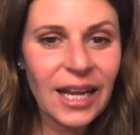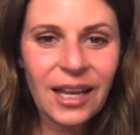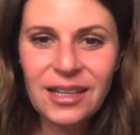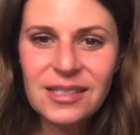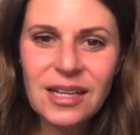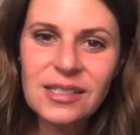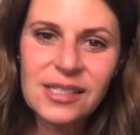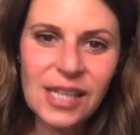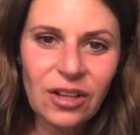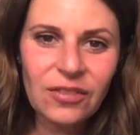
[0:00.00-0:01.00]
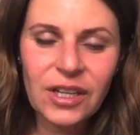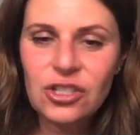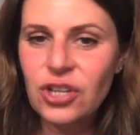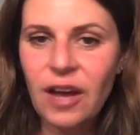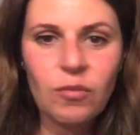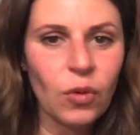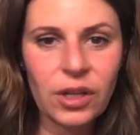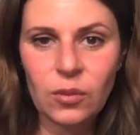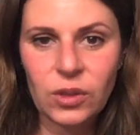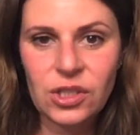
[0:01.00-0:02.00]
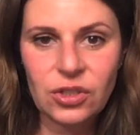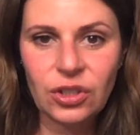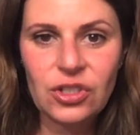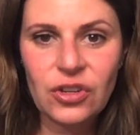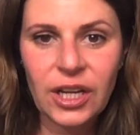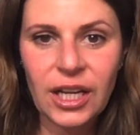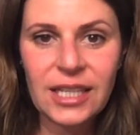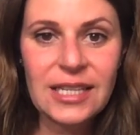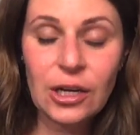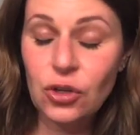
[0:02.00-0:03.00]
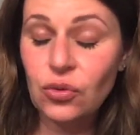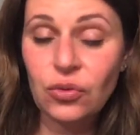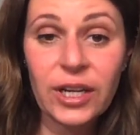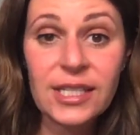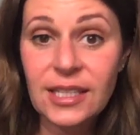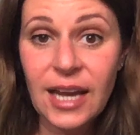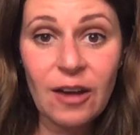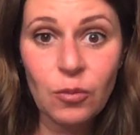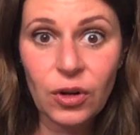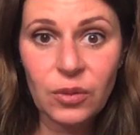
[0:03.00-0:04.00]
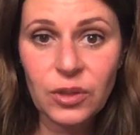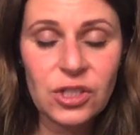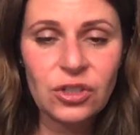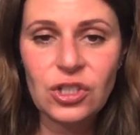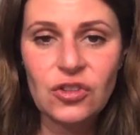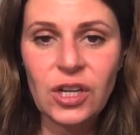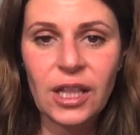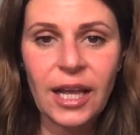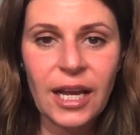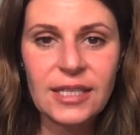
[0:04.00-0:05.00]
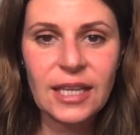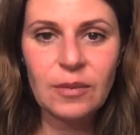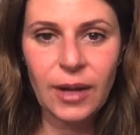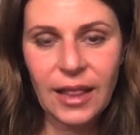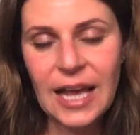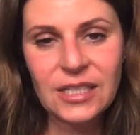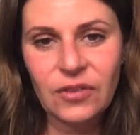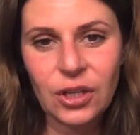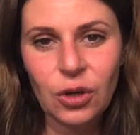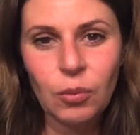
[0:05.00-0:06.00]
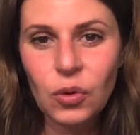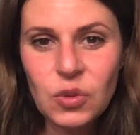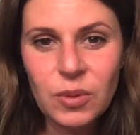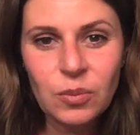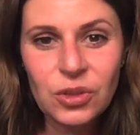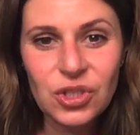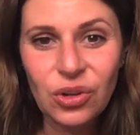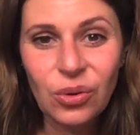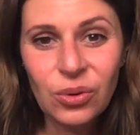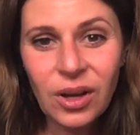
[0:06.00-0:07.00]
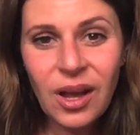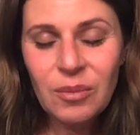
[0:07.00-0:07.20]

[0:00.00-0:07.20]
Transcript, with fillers: It is not selfish to have more than one surgery. It's not crazy to have more than one surgery. Like I said in my last video, most people do.